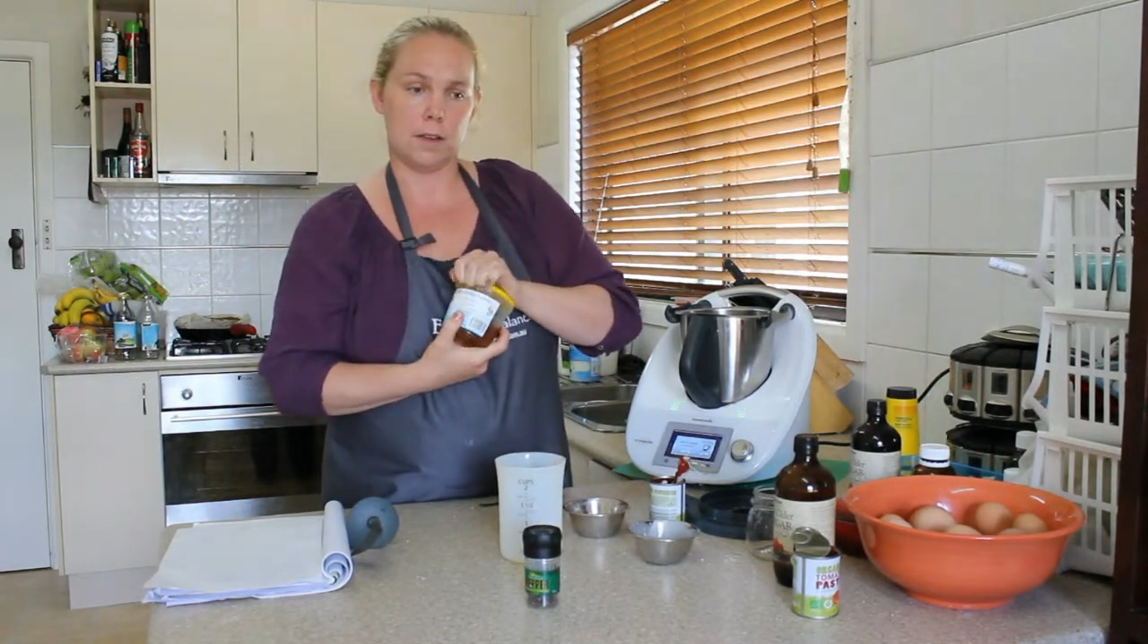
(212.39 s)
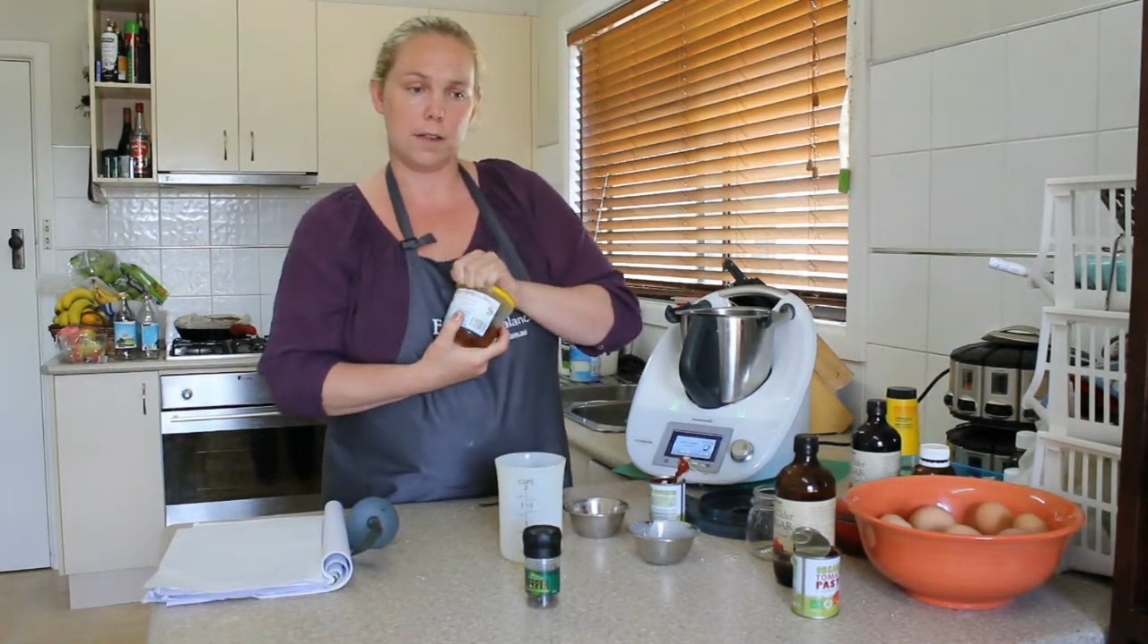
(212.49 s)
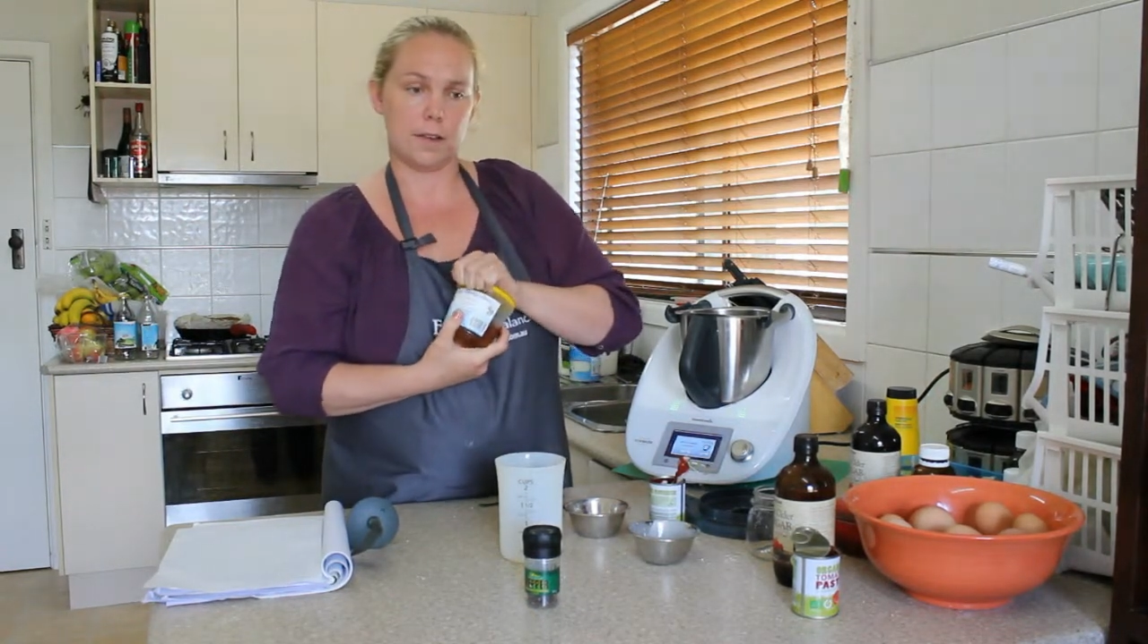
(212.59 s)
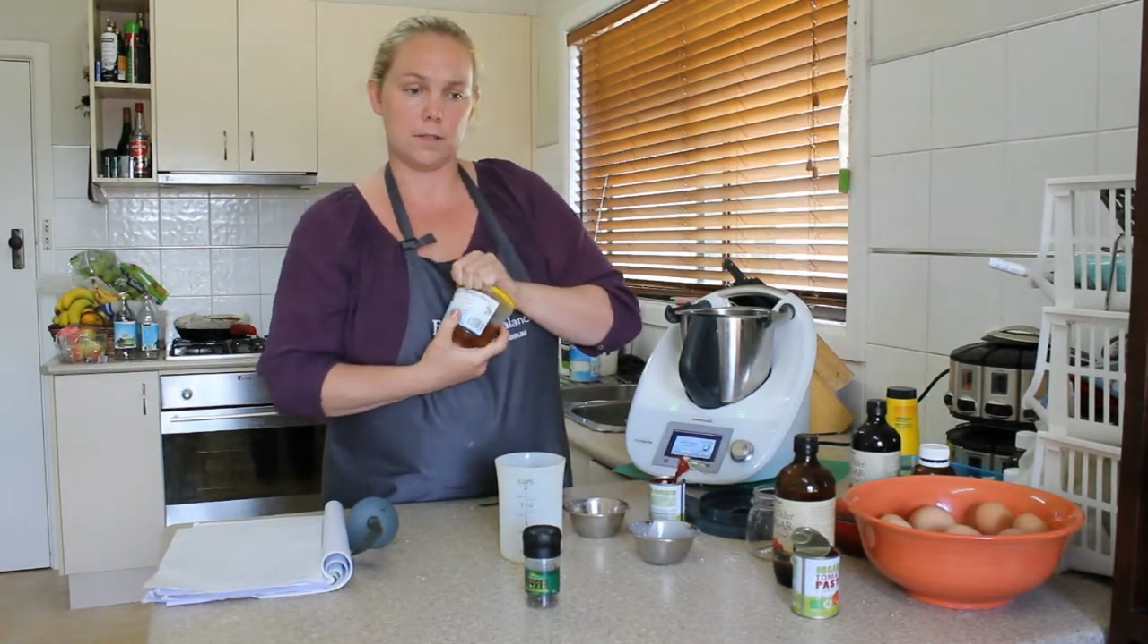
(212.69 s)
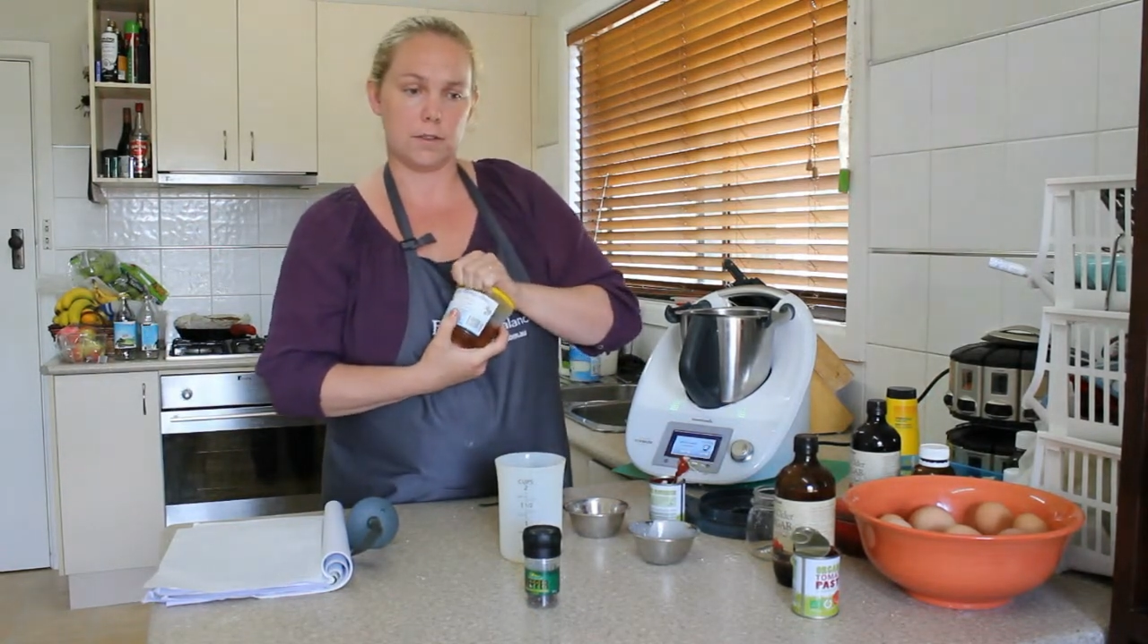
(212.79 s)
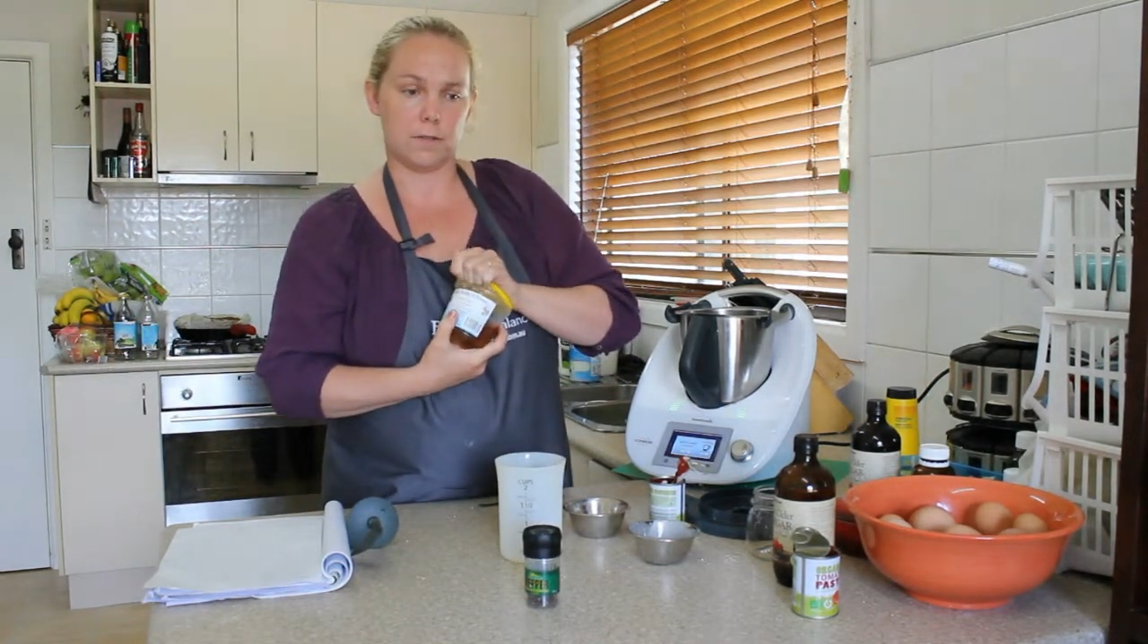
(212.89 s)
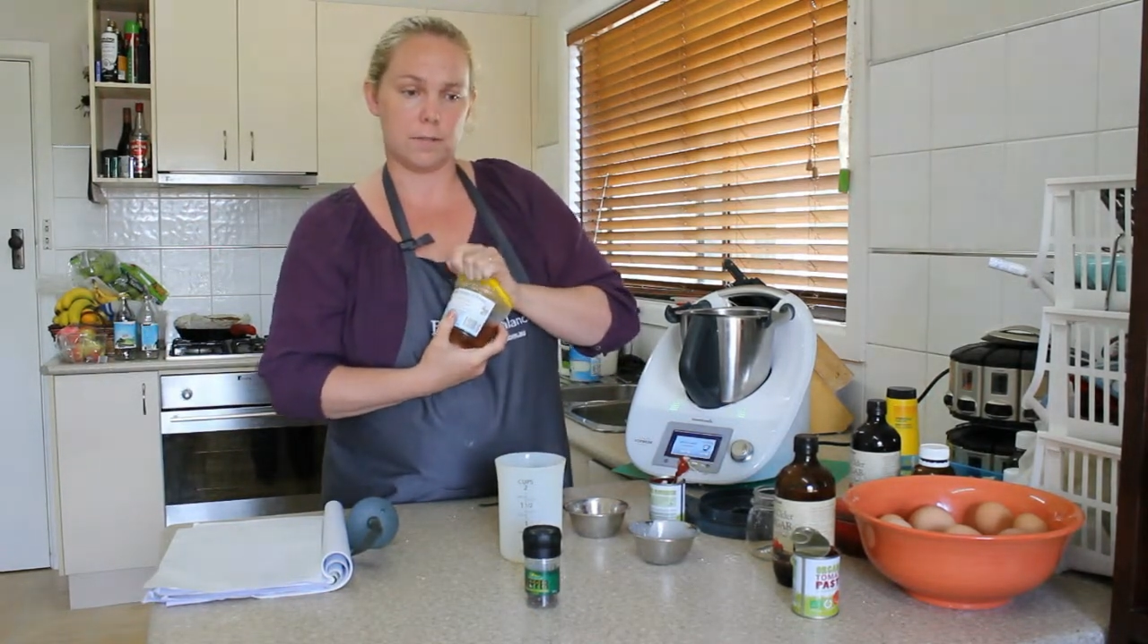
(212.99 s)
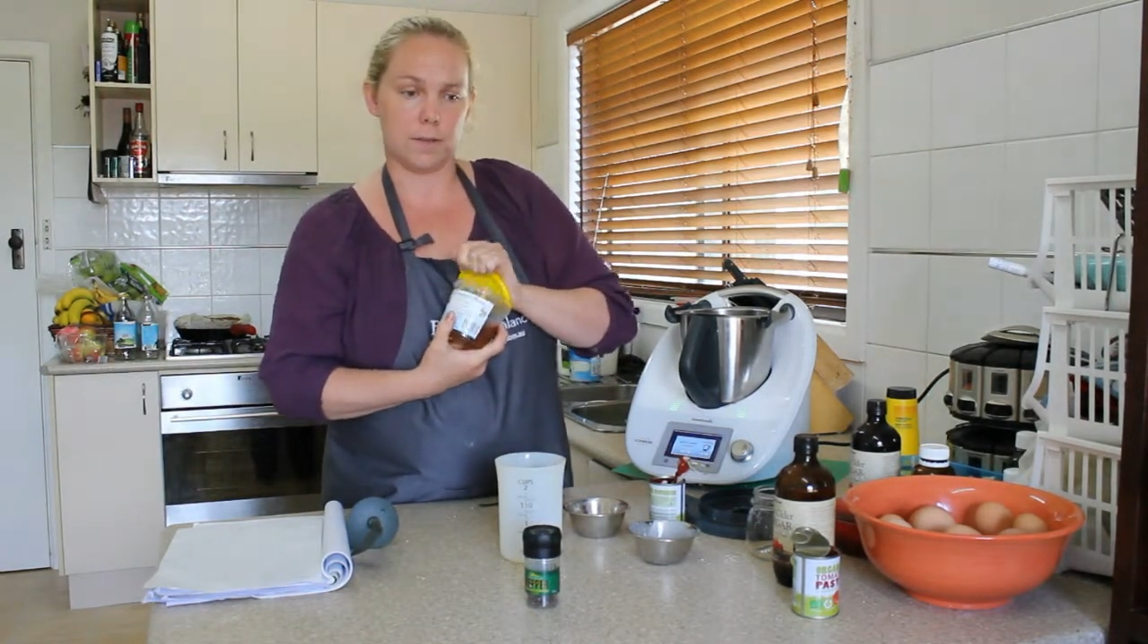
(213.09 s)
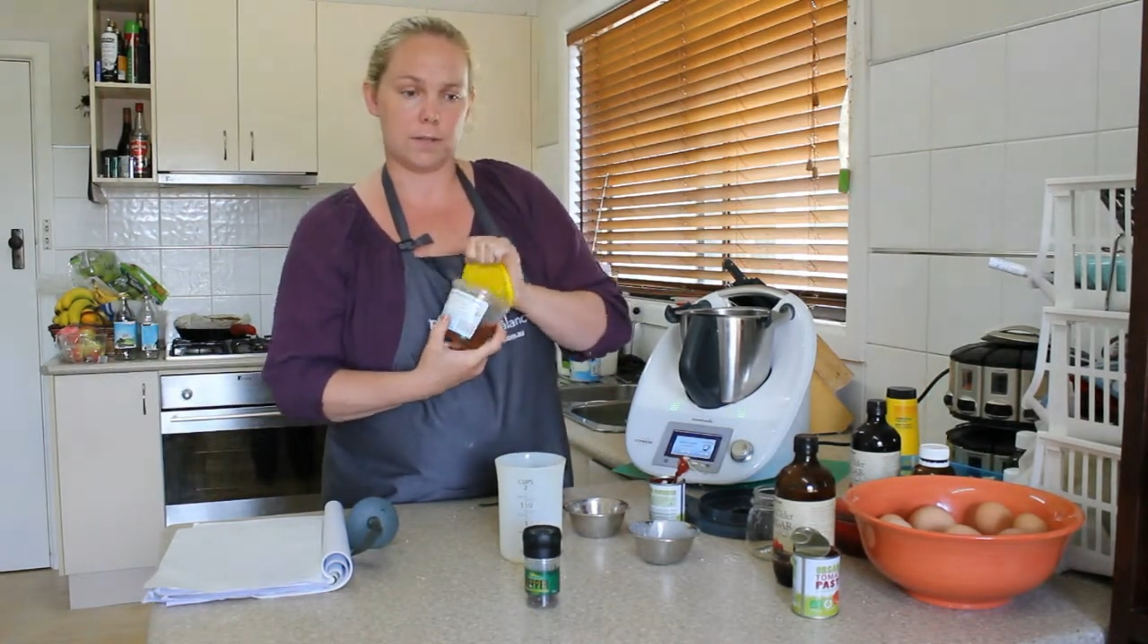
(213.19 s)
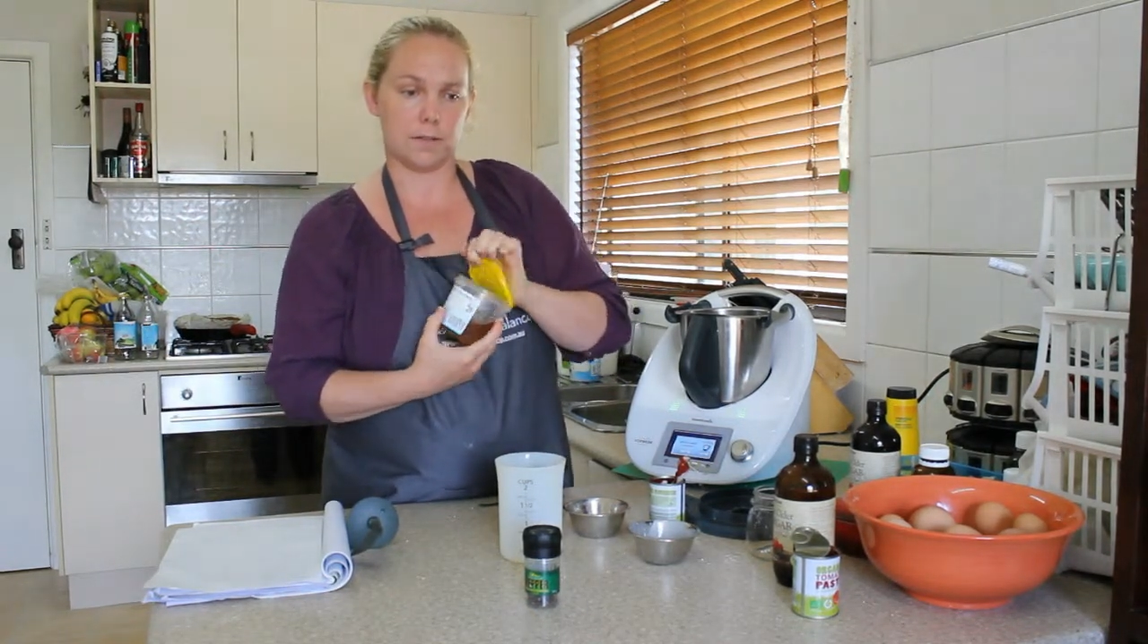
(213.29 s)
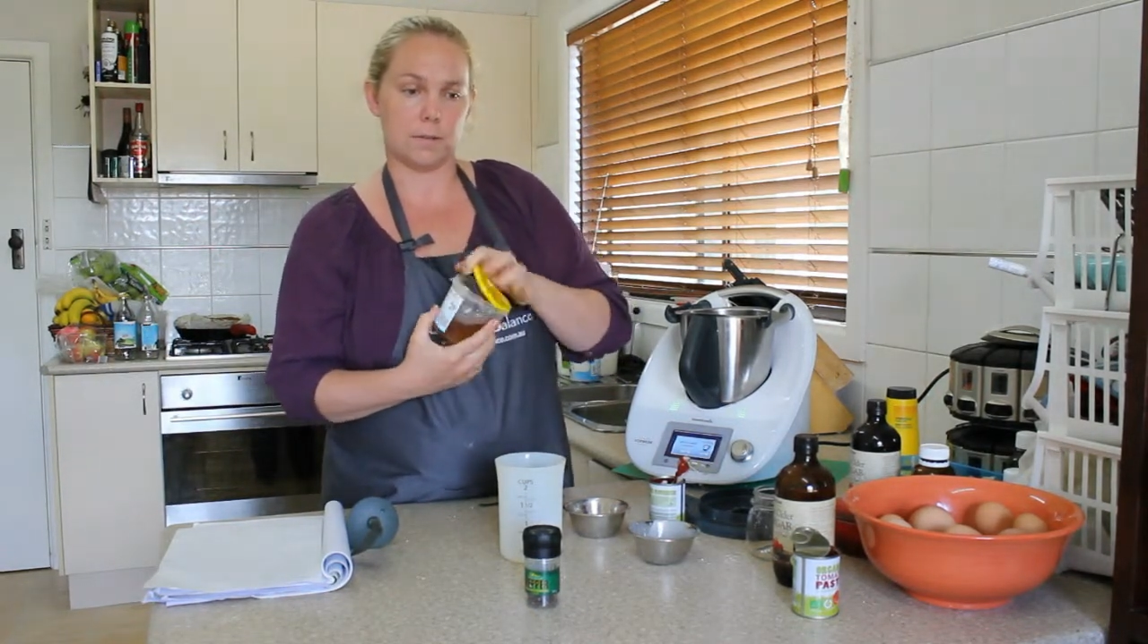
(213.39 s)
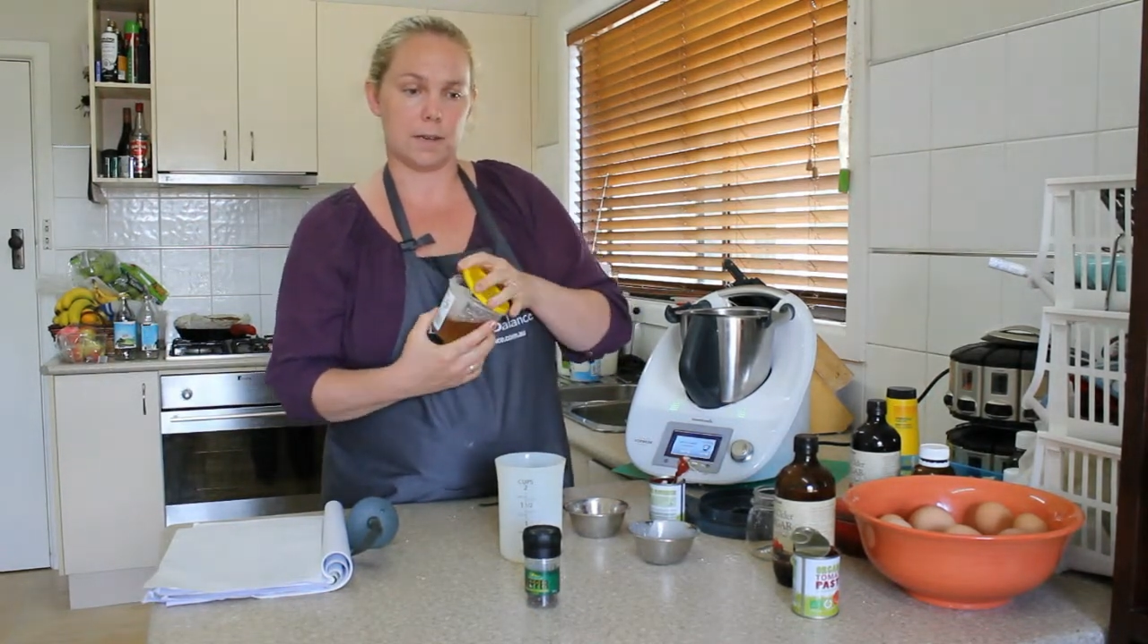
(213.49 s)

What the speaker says: lacto fermented